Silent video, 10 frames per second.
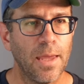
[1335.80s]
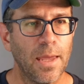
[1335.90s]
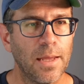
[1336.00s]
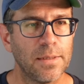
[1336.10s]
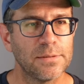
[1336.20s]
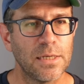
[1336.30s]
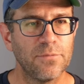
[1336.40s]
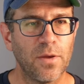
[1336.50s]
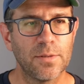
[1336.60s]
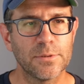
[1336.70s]
And instead
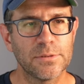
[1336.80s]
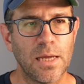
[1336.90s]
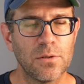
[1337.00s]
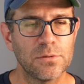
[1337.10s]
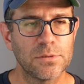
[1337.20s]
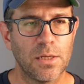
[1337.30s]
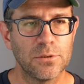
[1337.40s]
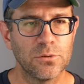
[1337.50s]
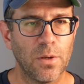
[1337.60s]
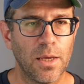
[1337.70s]
of animal sounds,
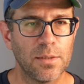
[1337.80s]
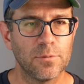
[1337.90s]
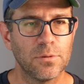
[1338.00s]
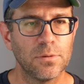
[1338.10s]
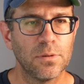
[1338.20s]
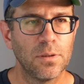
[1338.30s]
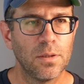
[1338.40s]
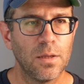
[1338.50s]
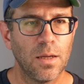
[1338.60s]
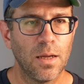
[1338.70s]
I'll do animal
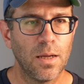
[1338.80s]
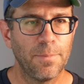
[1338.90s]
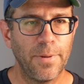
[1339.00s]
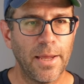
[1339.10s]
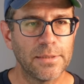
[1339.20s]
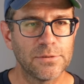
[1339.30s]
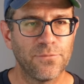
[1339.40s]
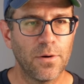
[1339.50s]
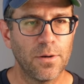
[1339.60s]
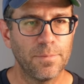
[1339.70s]
uh, Pat's
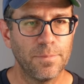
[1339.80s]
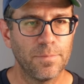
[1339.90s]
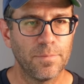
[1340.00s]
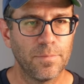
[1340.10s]
farm.